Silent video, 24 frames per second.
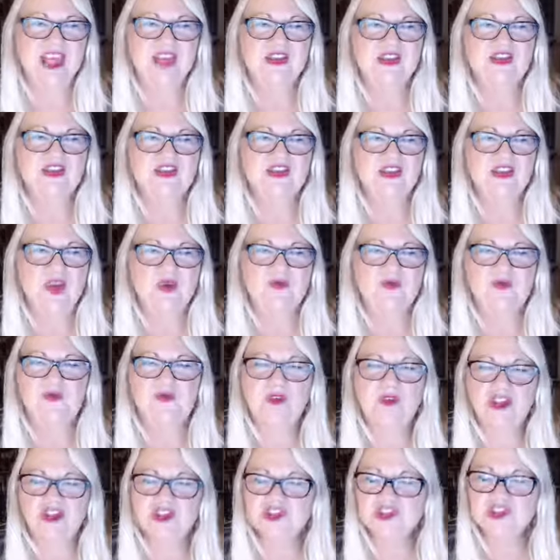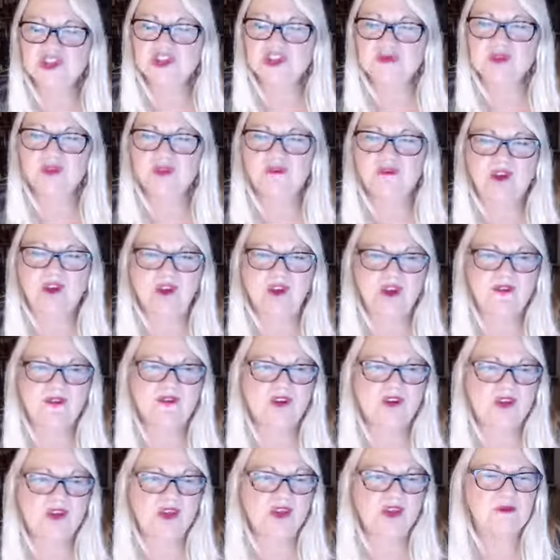So friendships are very,
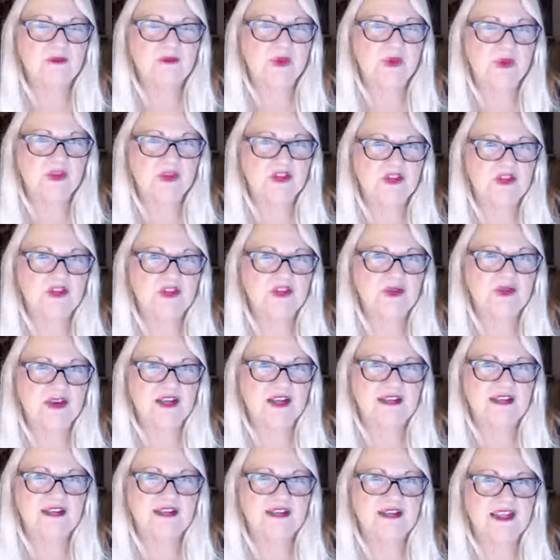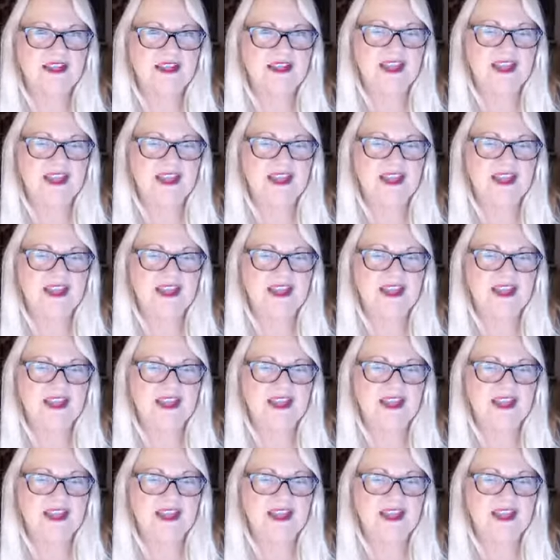very important to us,